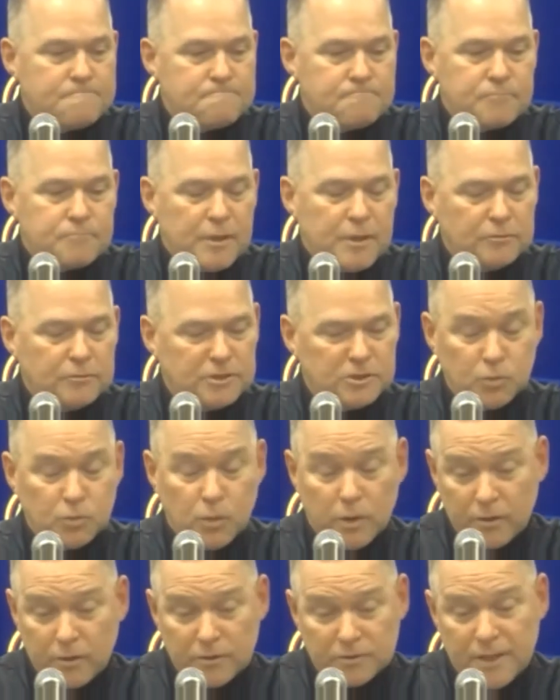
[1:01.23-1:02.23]
It was just one
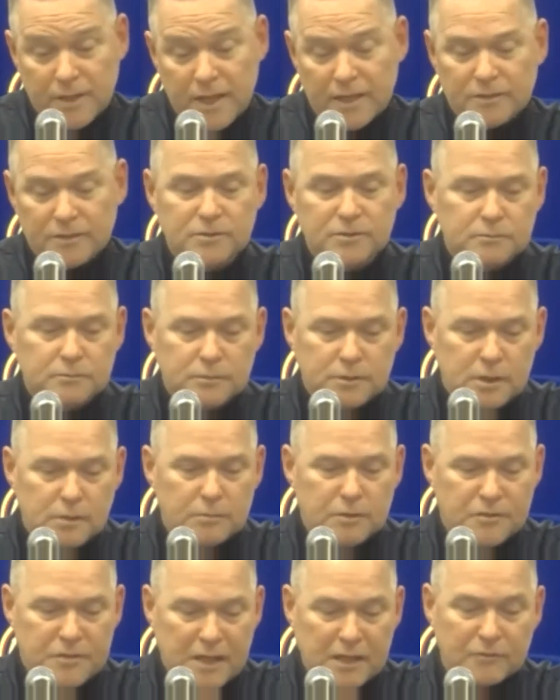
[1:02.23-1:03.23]
of those nights, you know,
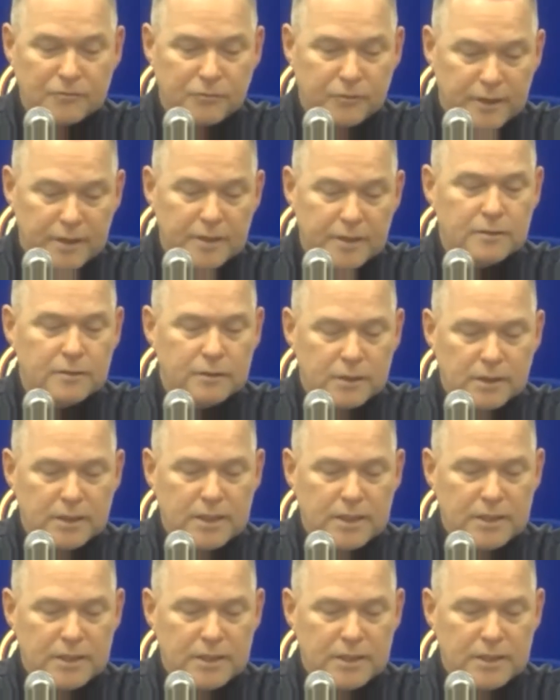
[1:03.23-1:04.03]
but thankfully, in